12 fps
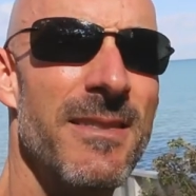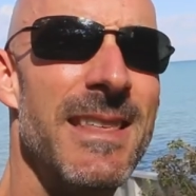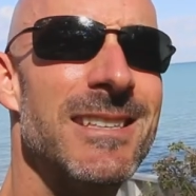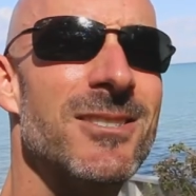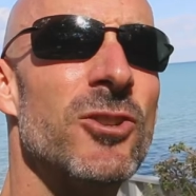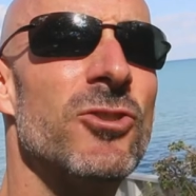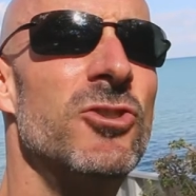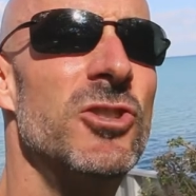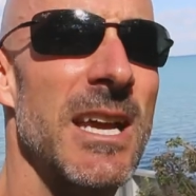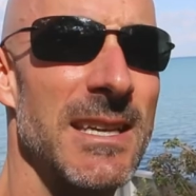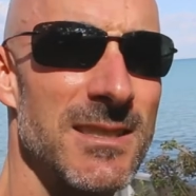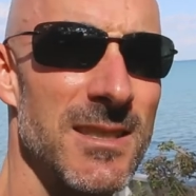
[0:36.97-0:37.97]
they
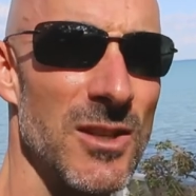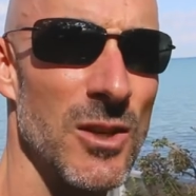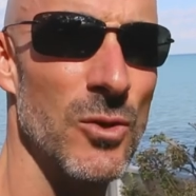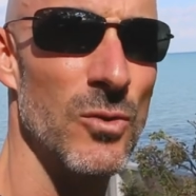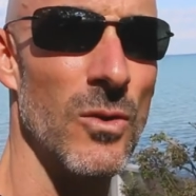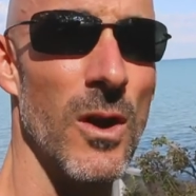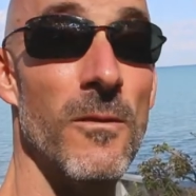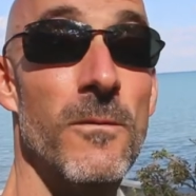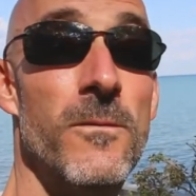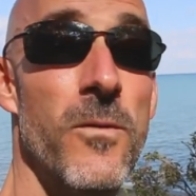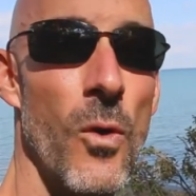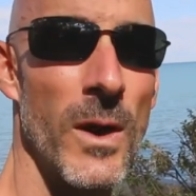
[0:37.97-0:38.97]
suggest you
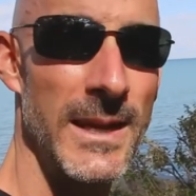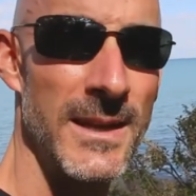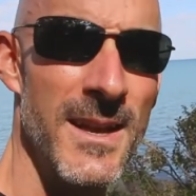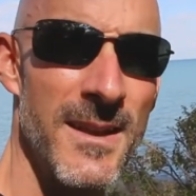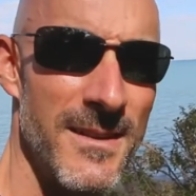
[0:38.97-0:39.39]
avoid,